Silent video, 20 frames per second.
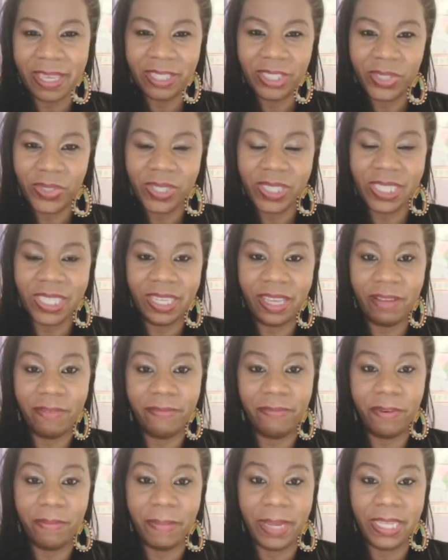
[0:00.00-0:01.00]
interesting
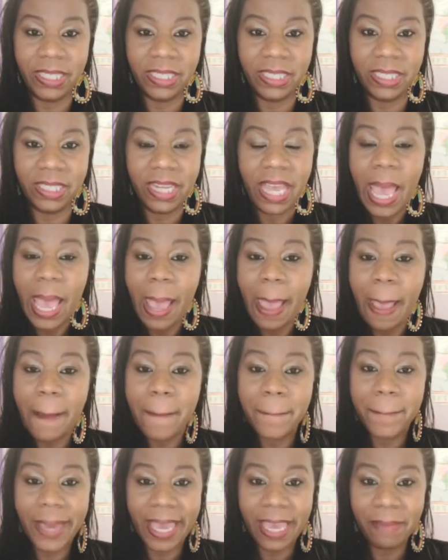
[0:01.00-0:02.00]
information,
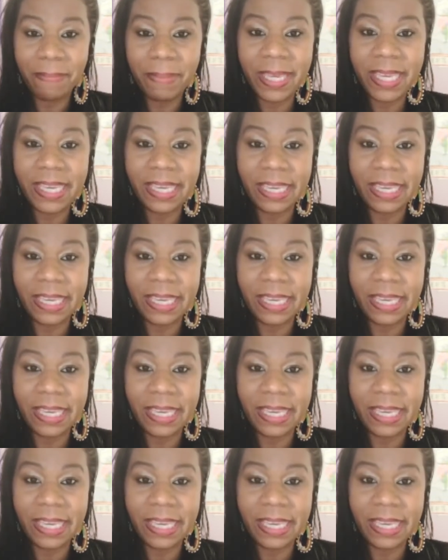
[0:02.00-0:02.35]
and maybe